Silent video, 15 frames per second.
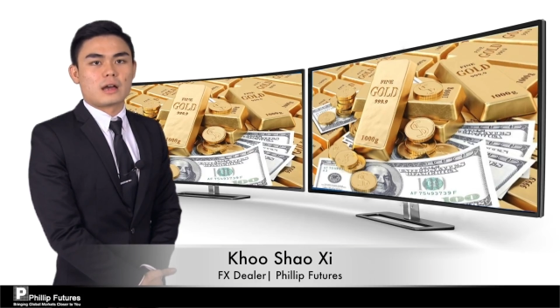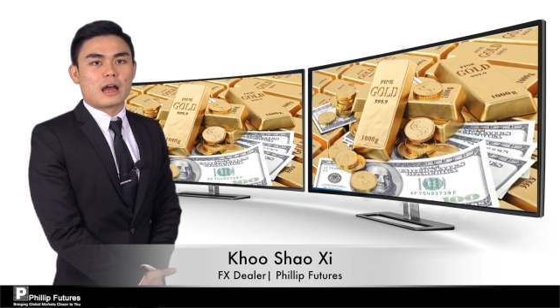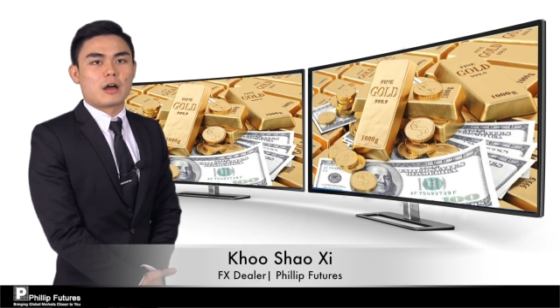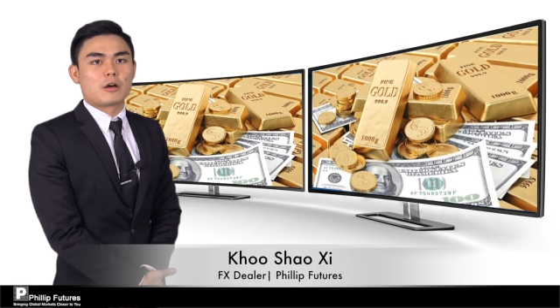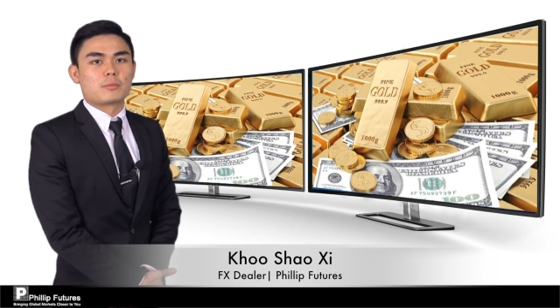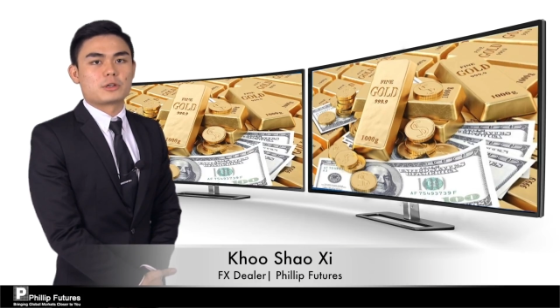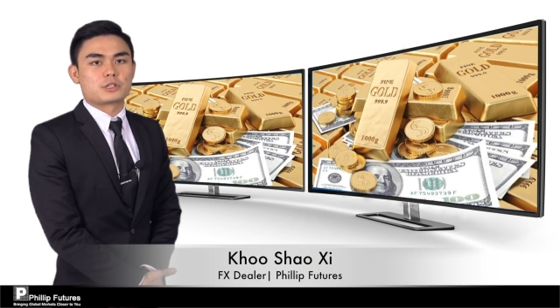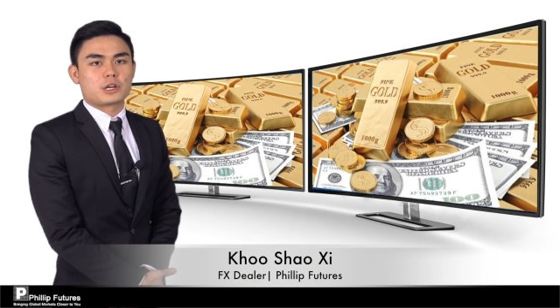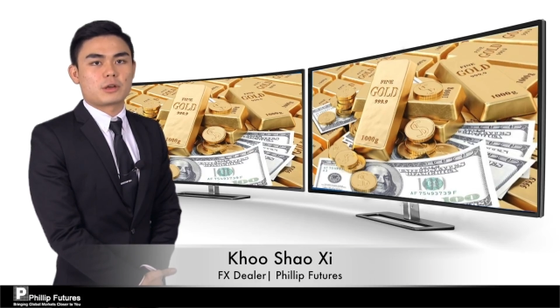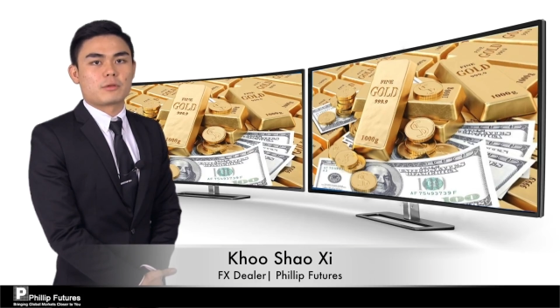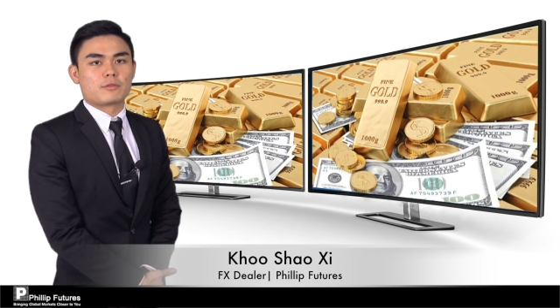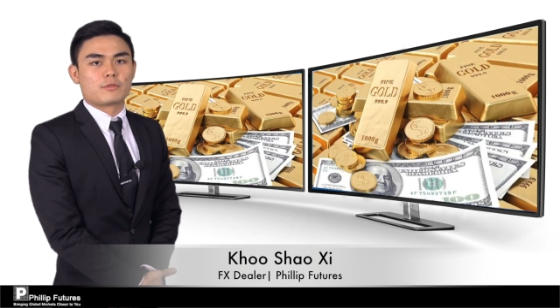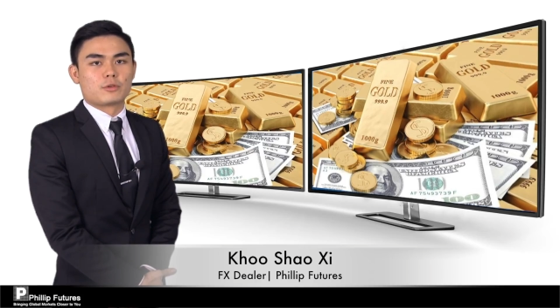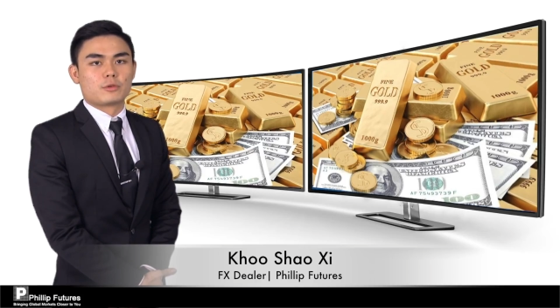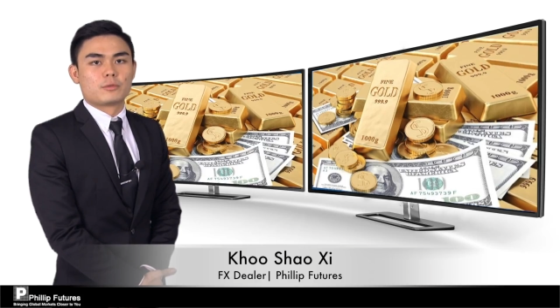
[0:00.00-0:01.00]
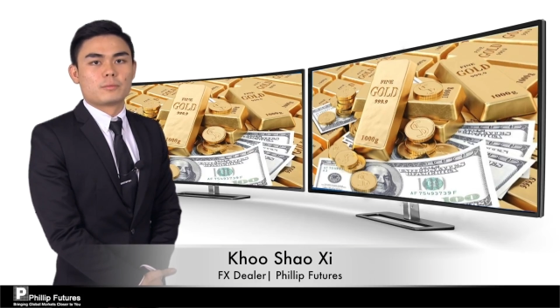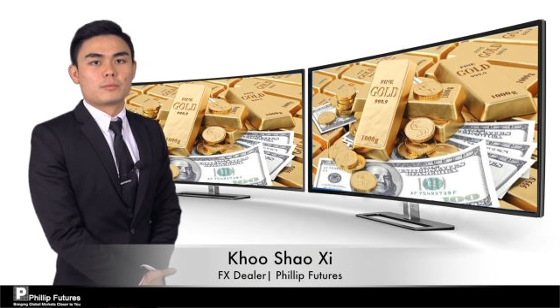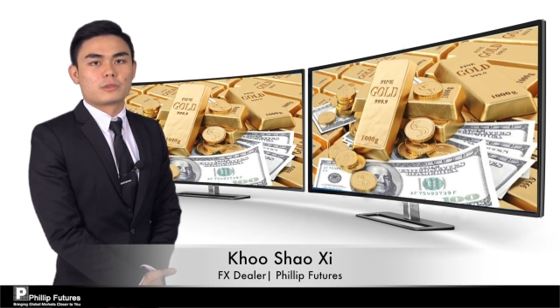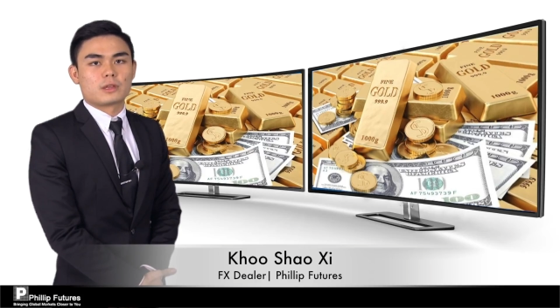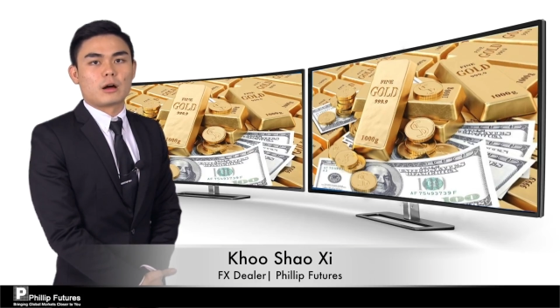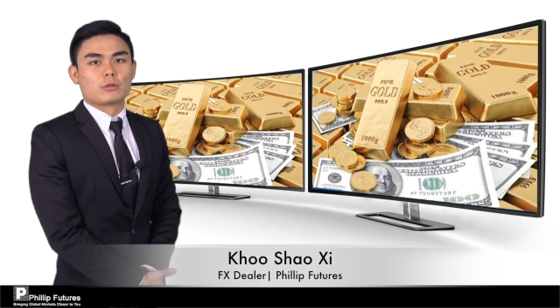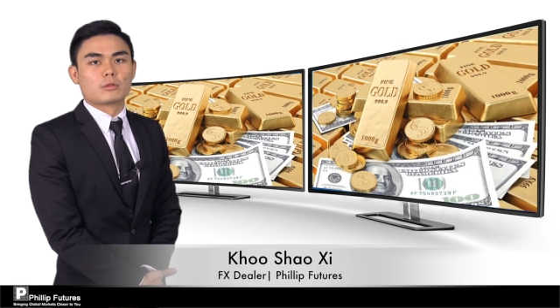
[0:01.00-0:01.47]
I will be sharing with you
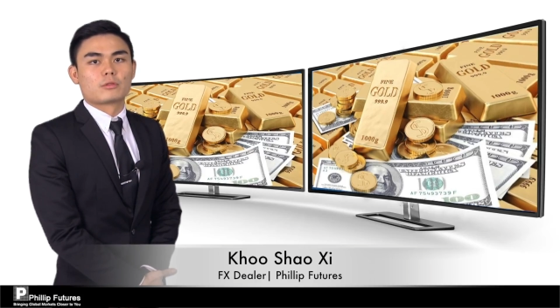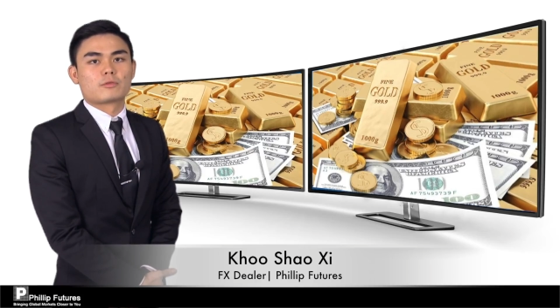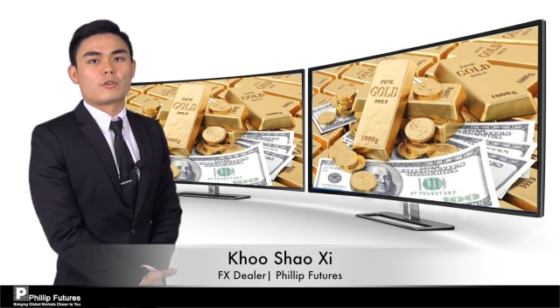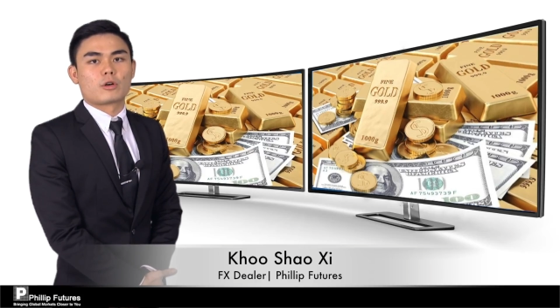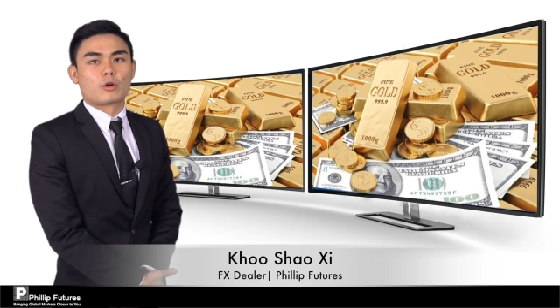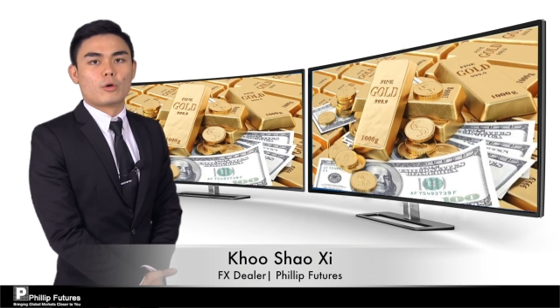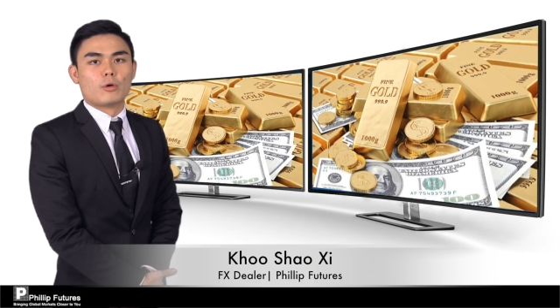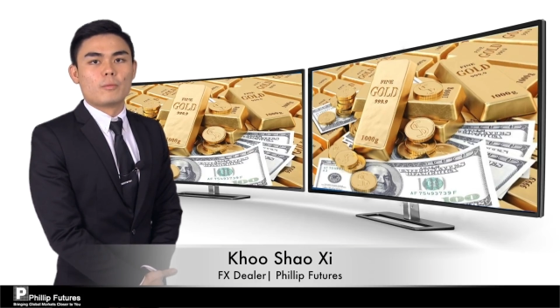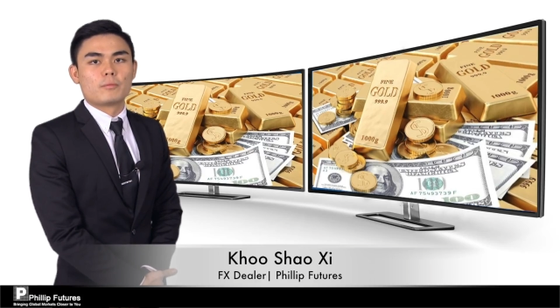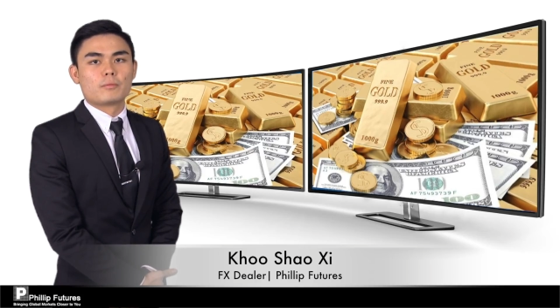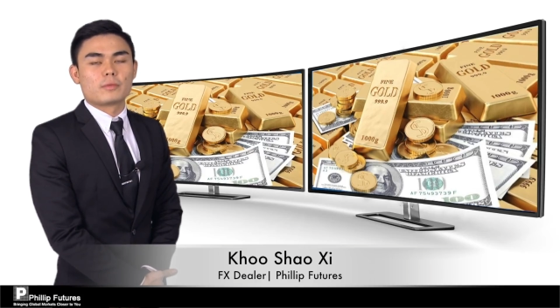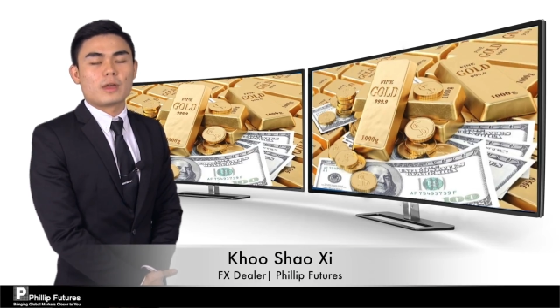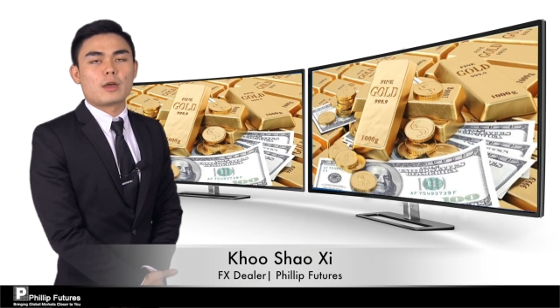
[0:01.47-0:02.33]
the outlook for gold